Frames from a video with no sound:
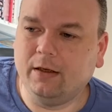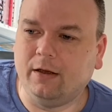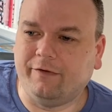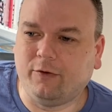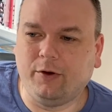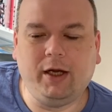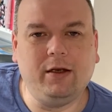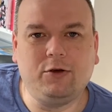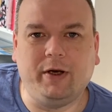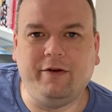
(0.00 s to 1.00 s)
The 48
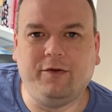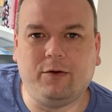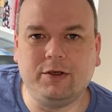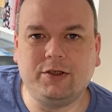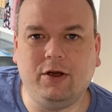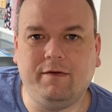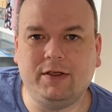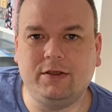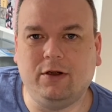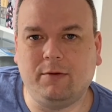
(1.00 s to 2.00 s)
and 24 service
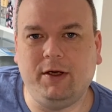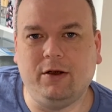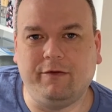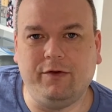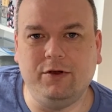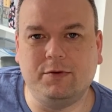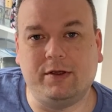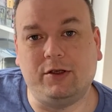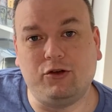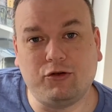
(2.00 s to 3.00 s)
is not to be confused with
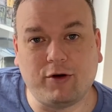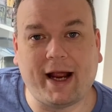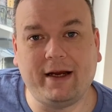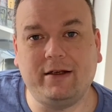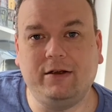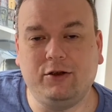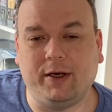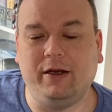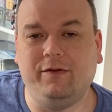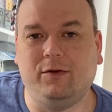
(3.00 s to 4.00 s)
the tracked
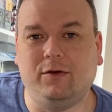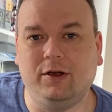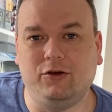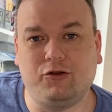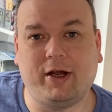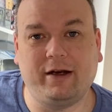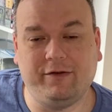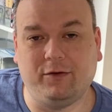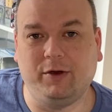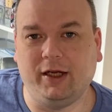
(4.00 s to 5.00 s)
24 and tracked
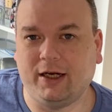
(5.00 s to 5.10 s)
48.